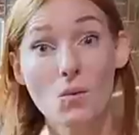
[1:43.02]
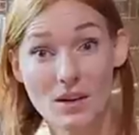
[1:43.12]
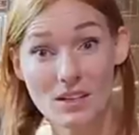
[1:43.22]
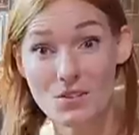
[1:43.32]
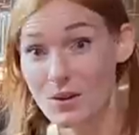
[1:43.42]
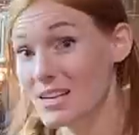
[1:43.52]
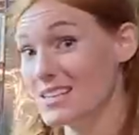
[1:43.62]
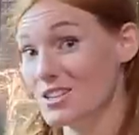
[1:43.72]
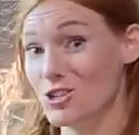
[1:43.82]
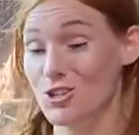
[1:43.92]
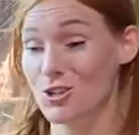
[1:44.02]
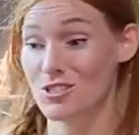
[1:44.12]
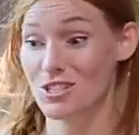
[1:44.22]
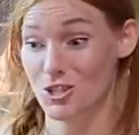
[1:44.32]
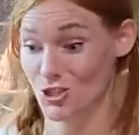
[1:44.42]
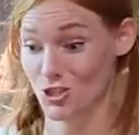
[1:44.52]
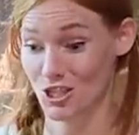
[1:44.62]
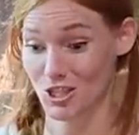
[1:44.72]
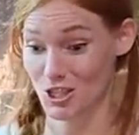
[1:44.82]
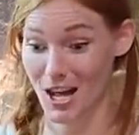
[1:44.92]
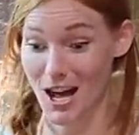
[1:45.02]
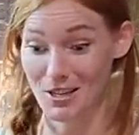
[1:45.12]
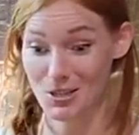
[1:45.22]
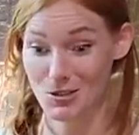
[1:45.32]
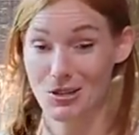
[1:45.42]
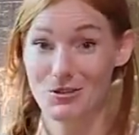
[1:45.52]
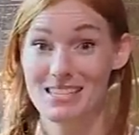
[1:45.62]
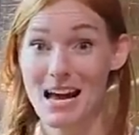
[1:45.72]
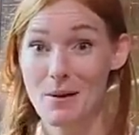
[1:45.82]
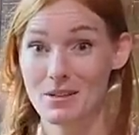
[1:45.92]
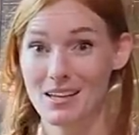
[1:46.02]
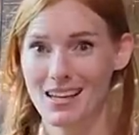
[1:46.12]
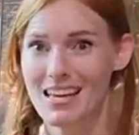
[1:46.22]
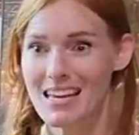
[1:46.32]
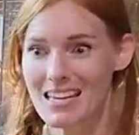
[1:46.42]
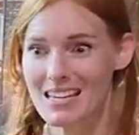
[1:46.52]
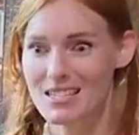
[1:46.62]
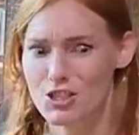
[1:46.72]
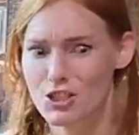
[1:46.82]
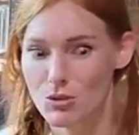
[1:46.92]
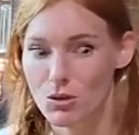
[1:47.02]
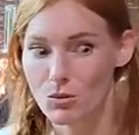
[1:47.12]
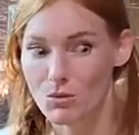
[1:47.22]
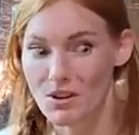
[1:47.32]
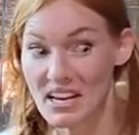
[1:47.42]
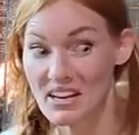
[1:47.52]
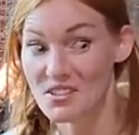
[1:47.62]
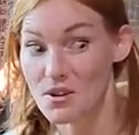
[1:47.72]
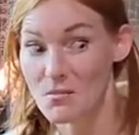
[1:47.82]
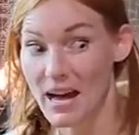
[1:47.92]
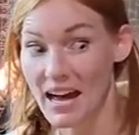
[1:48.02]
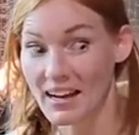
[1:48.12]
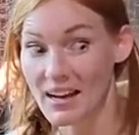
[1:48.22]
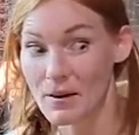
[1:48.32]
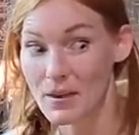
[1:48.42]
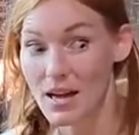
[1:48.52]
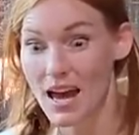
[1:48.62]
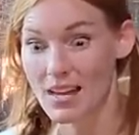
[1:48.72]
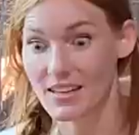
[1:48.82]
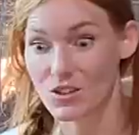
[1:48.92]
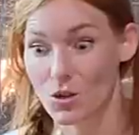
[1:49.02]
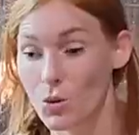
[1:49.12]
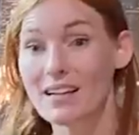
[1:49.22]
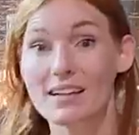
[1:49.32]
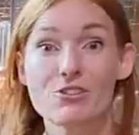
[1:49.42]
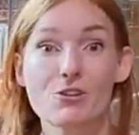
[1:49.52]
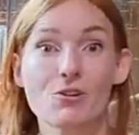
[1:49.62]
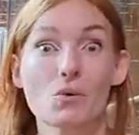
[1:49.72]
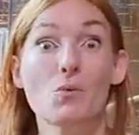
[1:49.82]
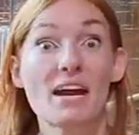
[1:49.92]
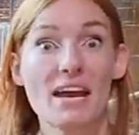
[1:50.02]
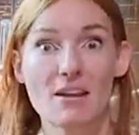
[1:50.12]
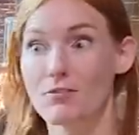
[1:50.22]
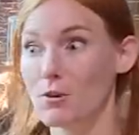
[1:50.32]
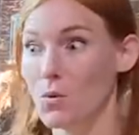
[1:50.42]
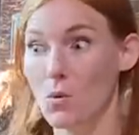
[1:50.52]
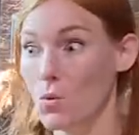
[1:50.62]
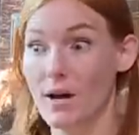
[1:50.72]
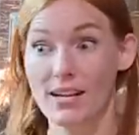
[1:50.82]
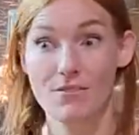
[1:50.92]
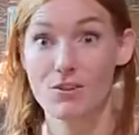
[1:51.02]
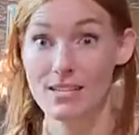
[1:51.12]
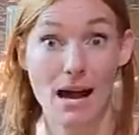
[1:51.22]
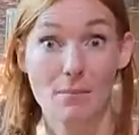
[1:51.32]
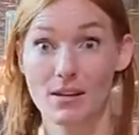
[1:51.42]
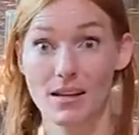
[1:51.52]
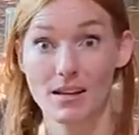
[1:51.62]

One of the ways that she shows us she's not enjoying what's happening is she will raise her back up and then quickly turn away from whatever's happening.